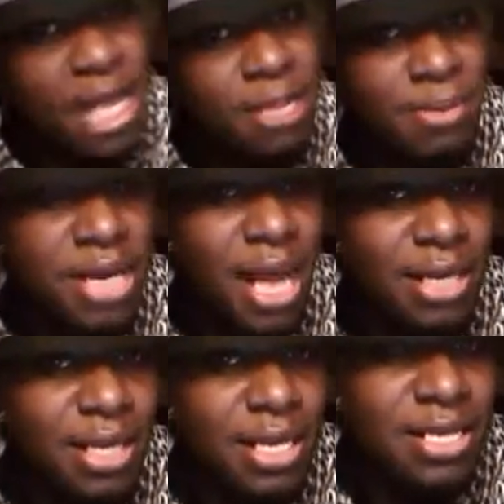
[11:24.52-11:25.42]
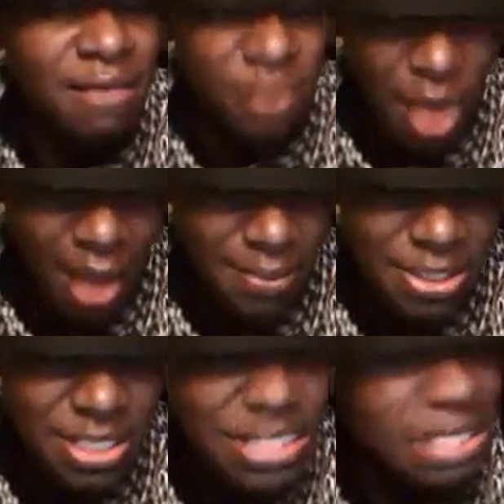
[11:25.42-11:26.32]
but not least, if you happen
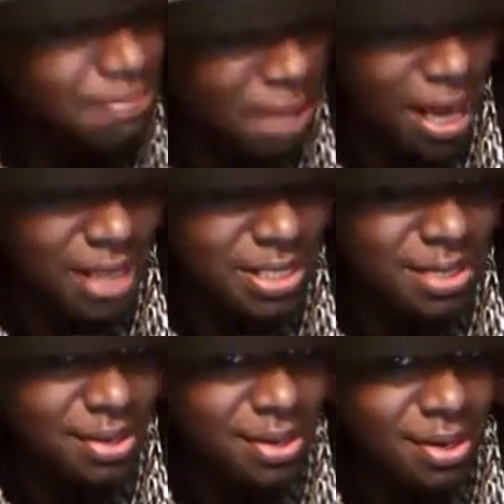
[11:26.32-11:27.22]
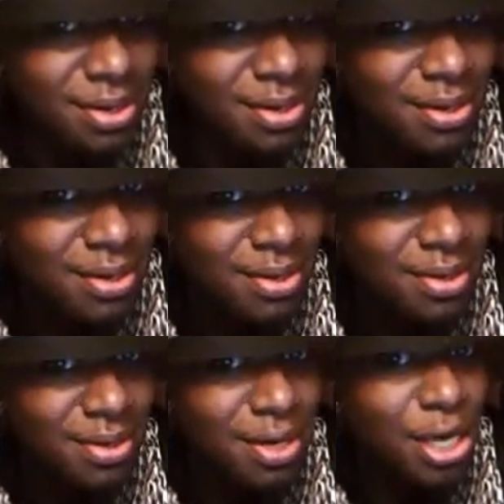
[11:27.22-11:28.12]
to spot
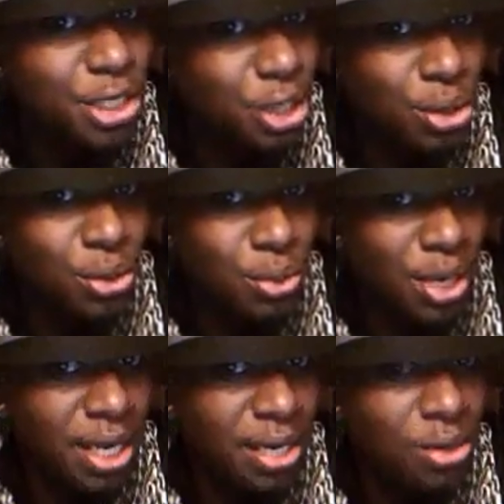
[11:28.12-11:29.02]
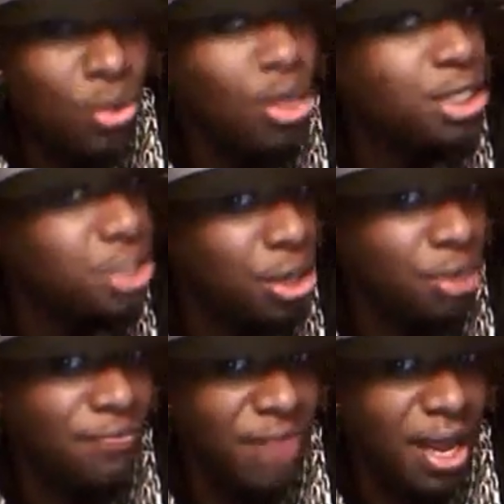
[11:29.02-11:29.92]
a dirt queen or a dirt
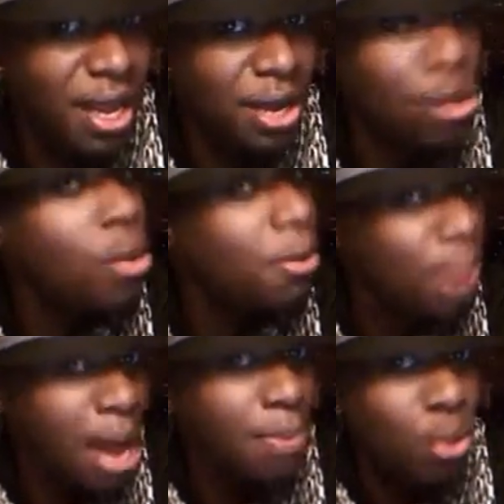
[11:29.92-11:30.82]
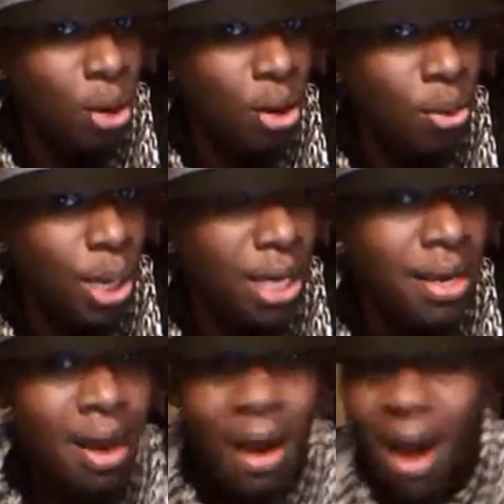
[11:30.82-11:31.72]
fag or a popcorn queen,
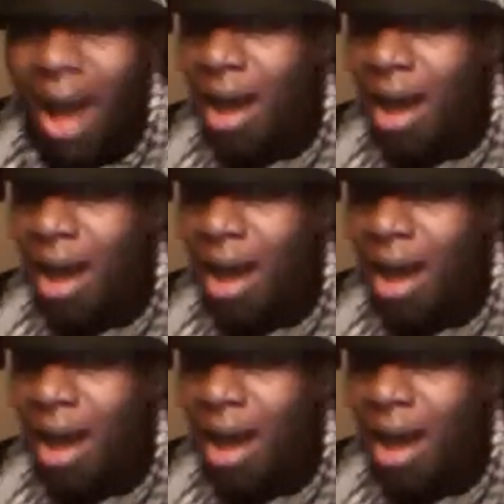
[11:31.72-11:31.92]
I